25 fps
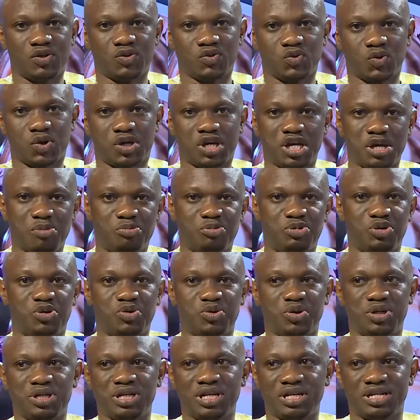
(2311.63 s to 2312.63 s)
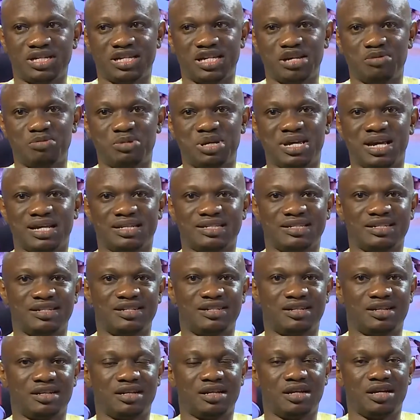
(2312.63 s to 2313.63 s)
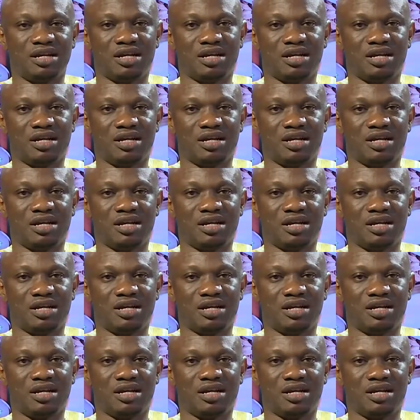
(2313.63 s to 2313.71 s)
So keep doing it. Keep getting